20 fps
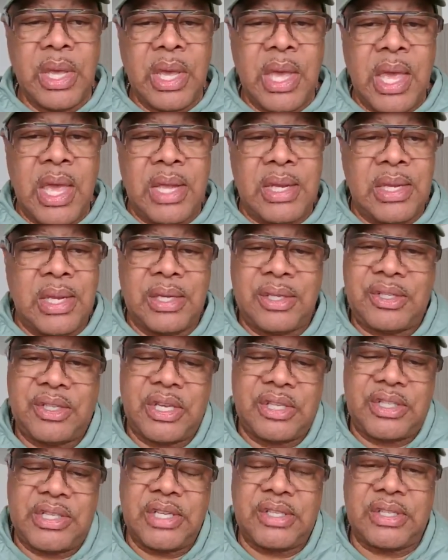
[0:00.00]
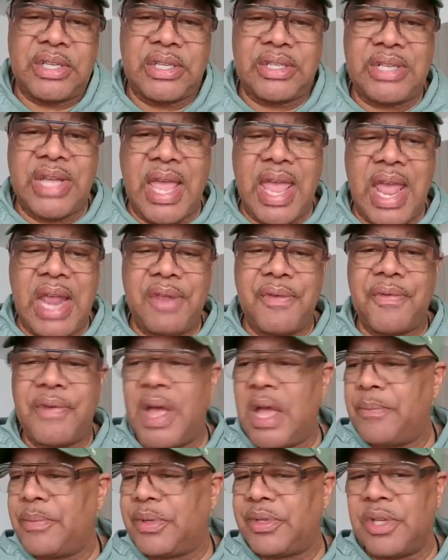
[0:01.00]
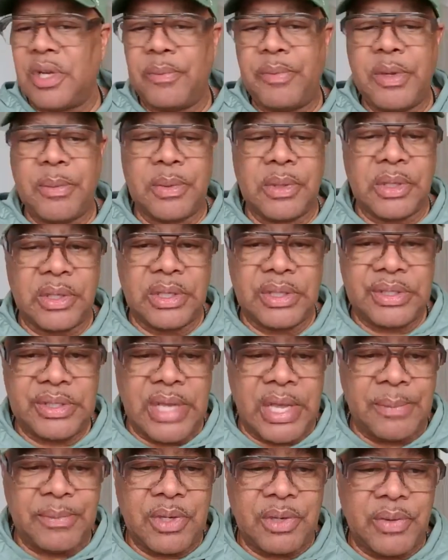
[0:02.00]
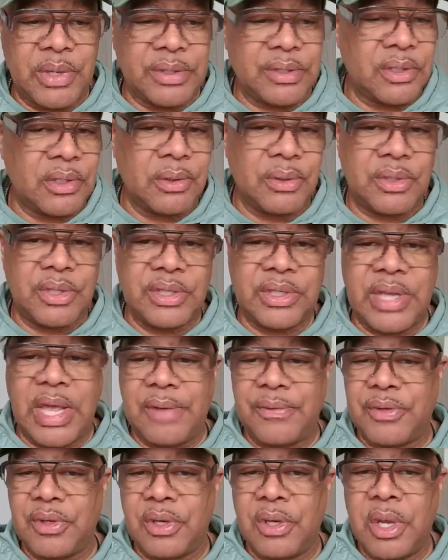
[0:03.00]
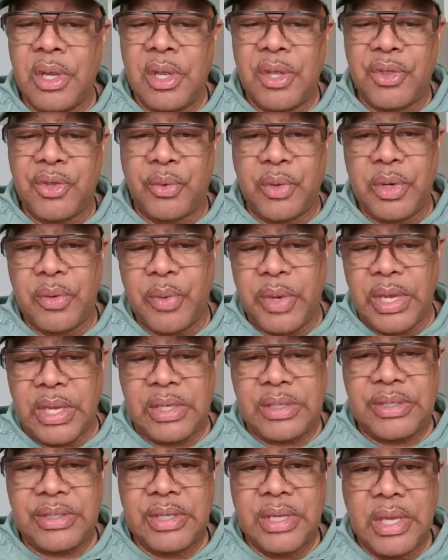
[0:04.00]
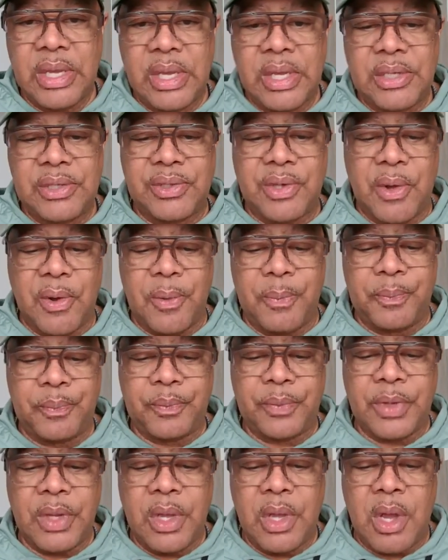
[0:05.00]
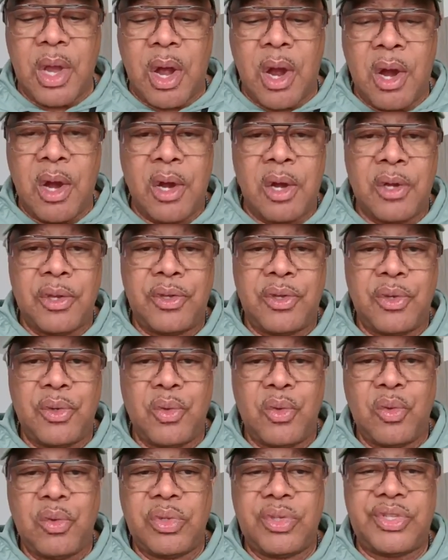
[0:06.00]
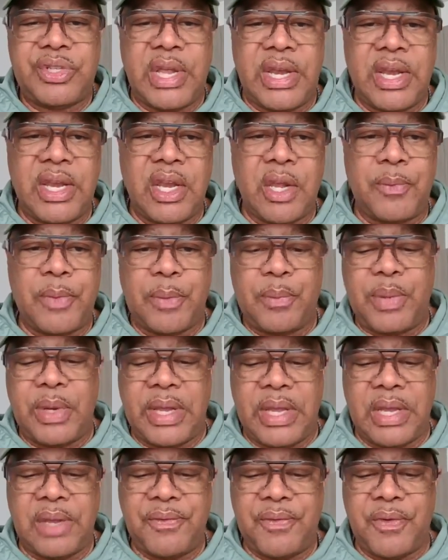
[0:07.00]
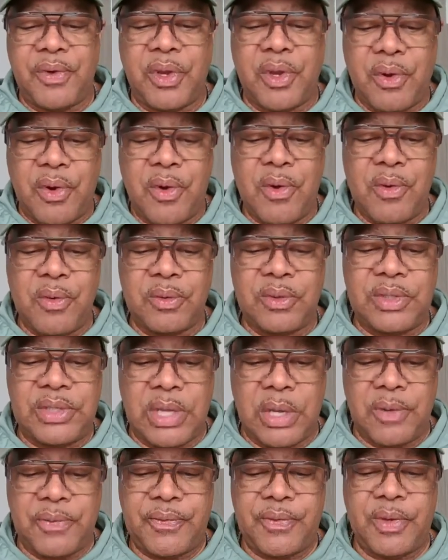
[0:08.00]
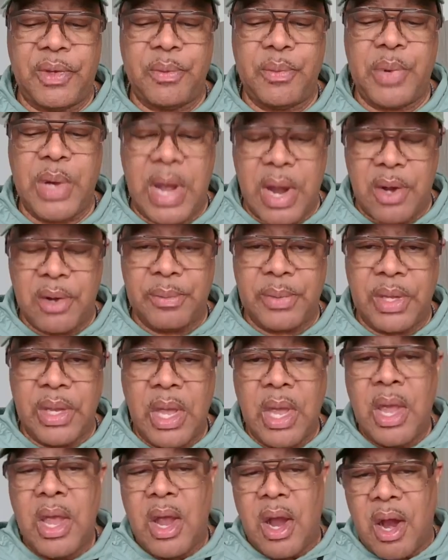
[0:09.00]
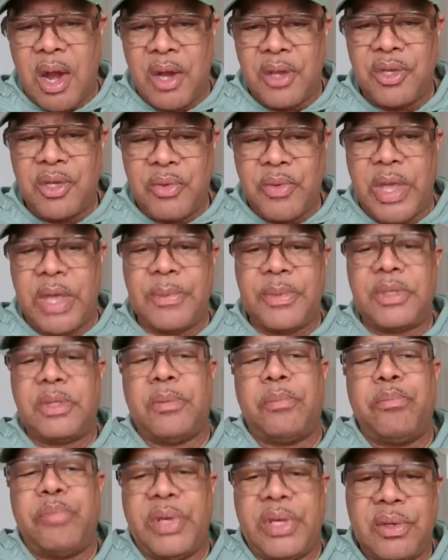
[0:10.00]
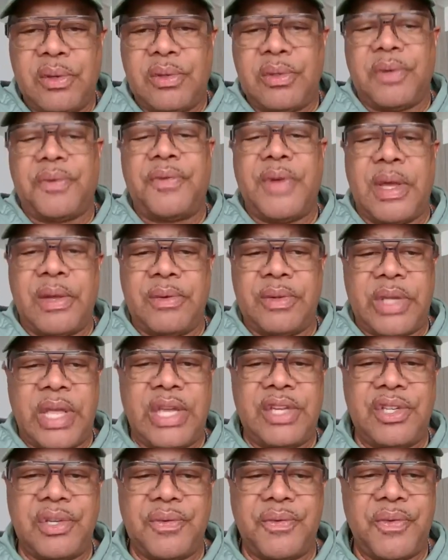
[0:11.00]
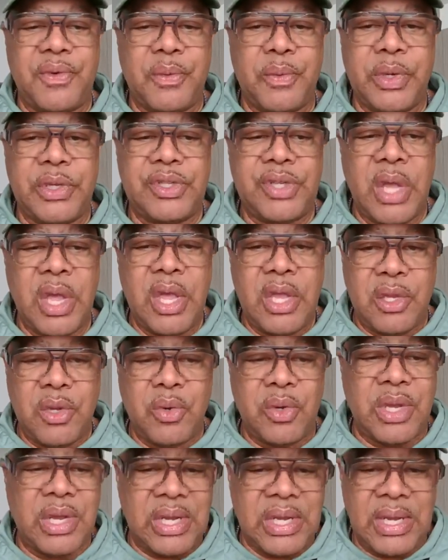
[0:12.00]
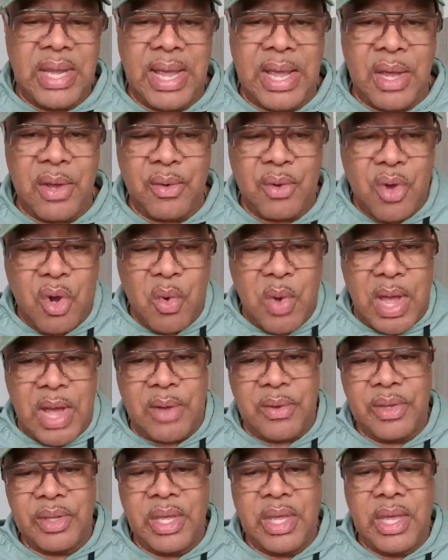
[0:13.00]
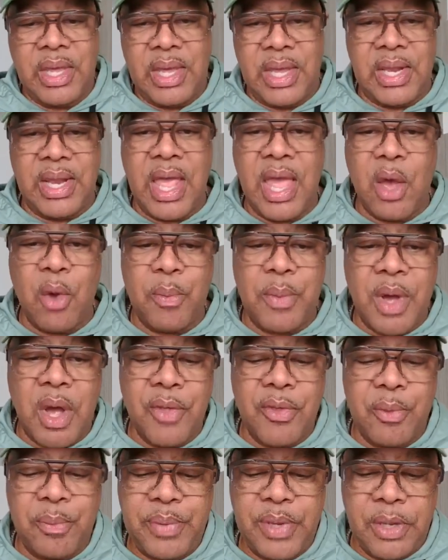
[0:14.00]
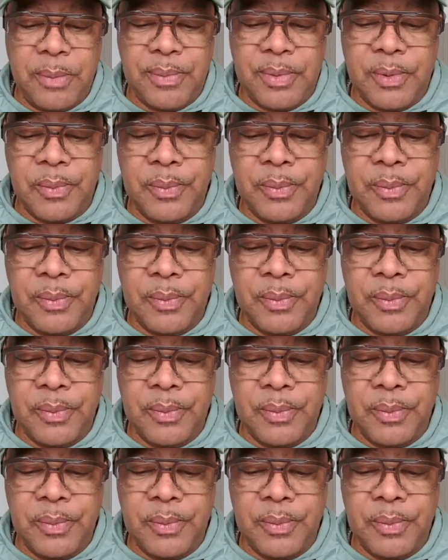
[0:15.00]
The statistics say 85% of people are going to stop their resolutions after 3 weeks. So, are you setting up a plan for your own self empowerment? Are you able to build a foundation for which you can now go out and help other people